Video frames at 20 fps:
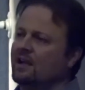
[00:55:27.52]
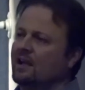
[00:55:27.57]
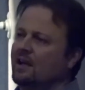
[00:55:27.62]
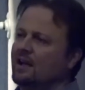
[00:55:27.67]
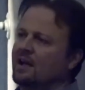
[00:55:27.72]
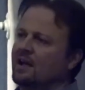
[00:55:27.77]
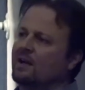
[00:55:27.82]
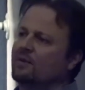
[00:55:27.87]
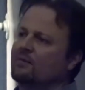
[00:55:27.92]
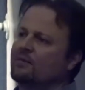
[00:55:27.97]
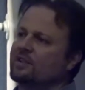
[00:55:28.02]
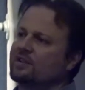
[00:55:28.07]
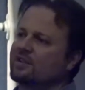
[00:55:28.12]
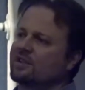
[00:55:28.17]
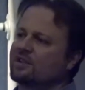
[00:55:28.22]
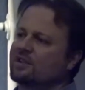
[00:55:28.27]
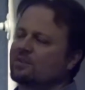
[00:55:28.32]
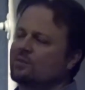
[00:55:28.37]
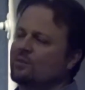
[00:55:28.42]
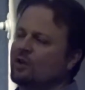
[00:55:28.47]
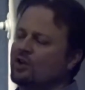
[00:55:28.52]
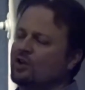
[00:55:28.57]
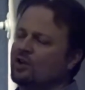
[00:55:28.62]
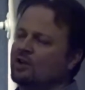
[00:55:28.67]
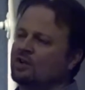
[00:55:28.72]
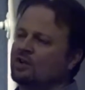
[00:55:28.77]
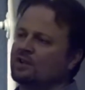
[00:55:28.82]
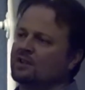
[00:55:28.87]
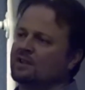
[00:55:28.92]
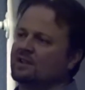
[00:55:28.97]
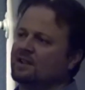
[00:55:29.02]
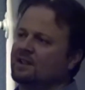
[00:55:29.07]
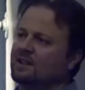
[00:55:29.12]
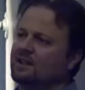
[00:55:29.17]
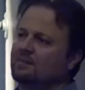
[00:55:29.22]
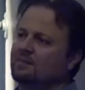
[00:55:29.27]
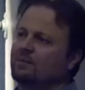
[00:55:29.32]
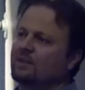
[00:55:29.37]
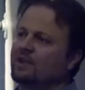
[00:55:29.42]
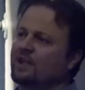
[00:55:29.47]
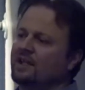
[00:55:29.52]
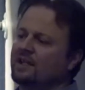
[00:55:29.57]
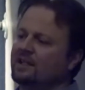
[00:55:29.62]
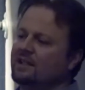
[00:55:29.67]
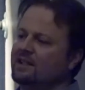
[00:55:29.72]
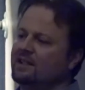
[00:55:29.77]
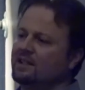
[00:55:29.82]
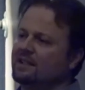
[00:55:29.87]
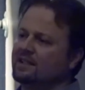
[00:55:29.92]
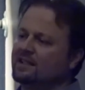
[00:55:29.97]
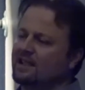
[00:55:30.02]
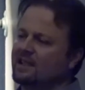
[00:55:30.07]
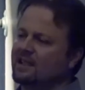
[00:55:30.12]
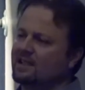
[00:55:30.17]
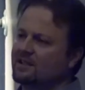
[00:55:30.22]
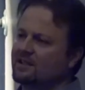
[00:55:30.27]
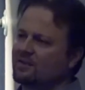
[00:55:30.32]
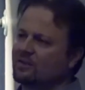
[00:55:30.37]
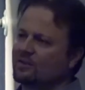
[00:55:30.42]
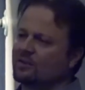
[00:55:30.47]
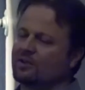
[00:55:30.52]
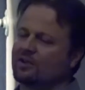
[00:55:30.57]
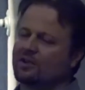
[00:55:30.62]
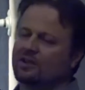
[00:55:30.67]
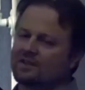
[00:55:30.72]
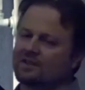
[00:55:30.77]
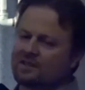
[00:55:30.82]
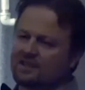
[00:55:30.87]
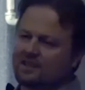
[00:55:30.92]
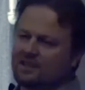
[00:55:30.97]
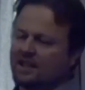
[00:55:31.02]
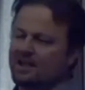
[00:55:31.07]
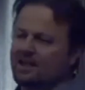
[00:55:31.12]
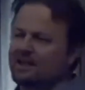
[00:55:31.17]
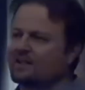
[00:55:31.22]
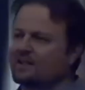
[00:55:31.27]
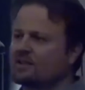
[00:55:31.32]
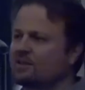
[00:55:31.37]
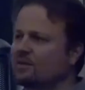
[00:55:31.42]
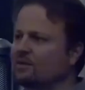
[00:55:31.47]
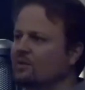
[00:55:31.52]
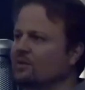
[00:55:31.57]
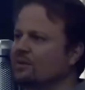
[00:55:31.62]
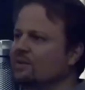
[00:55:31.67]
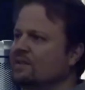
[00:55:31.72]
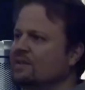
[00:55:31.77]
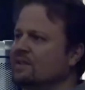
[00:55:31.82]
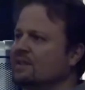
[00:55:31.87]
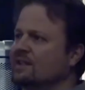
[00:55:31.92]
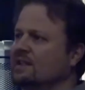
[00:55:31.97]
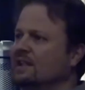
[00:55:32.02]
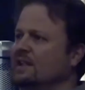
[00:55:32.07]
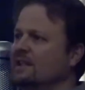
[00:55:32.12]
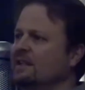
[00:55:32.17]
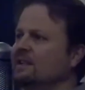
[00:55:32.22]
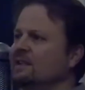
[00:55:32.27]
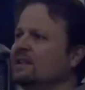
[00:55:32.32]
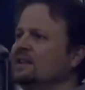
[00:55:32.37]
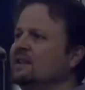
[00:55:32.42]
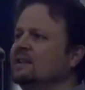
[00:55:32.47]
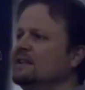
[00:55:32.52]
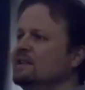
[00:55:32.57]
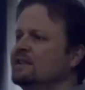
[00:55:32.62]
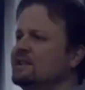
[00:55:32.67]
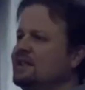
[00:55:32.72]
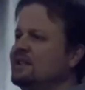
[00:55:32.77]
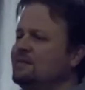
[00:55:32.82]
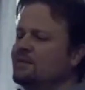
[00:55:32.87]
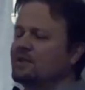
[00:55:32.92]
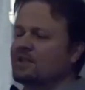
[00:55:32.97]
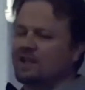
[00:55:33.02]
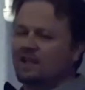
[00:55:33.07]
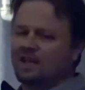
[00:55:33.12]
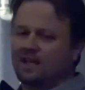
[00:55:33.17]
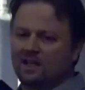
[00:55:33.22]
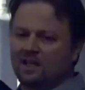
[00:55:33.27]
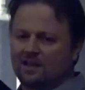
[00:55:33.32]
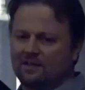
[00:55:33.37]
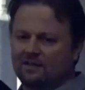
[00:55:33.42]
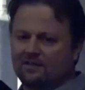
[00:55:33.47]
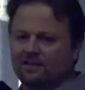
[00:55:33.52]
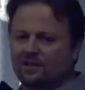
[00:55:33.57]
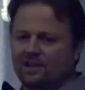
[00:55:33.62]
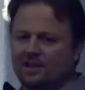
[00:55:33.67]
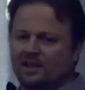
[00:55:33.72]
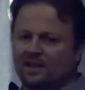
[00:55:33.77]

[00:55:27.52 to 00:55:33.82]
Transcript: There's a small plant-eating dinosaur called Psittacosaurus that seems to have